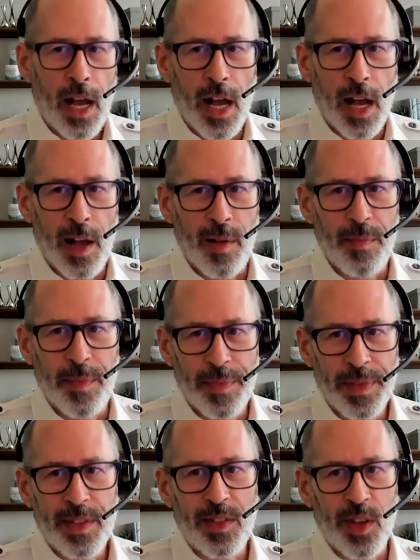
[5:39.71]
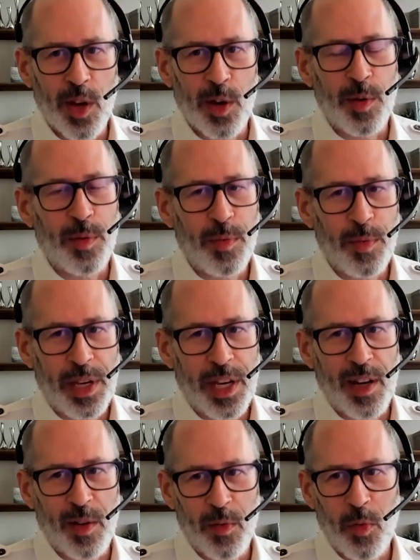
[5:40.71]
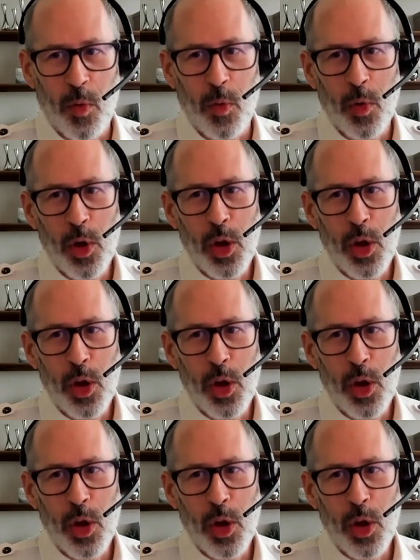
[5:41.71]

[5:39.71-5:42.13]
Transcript: Yep. So, you know,